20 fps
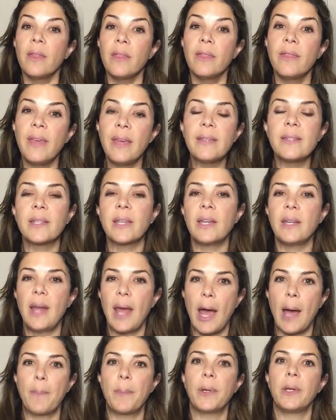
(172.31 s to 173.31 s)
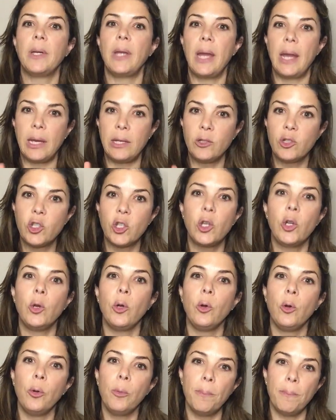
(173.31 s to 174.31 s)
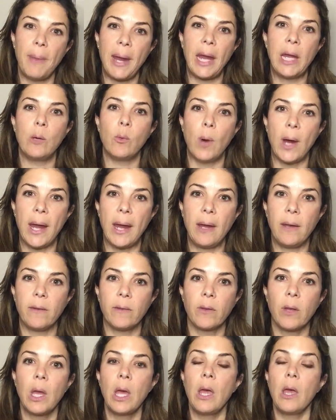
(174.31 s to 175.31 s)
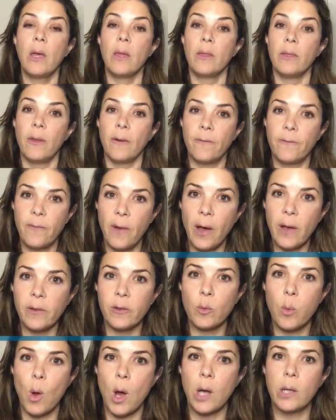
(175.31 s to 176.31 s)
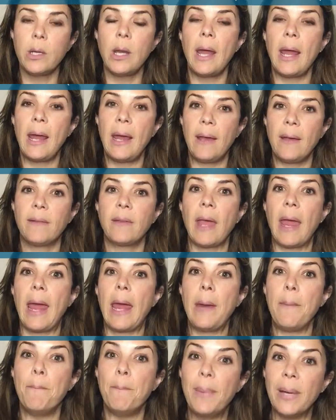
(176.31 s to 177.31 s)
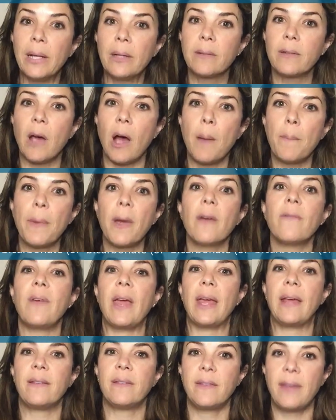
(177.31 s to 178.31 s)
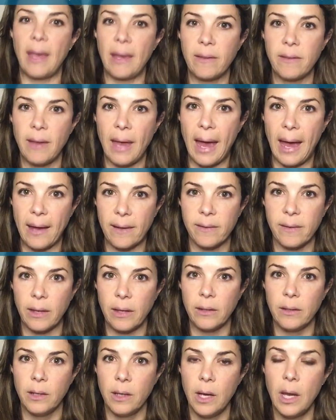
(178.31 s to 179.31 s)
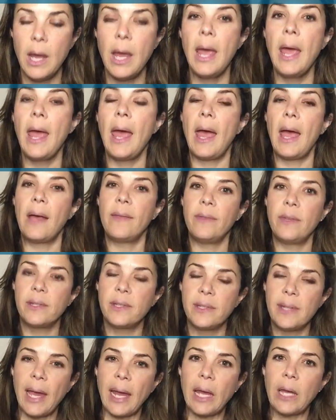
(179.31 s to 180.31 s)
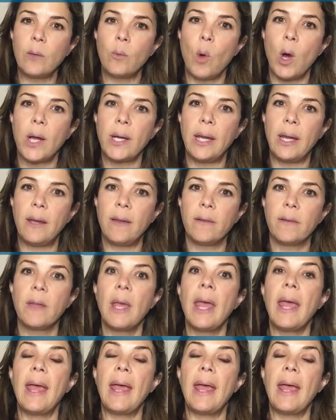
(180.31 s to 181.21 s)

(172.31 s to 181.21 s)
This can happen in two main ways. The first one is a buildup of excess acid, and the second one is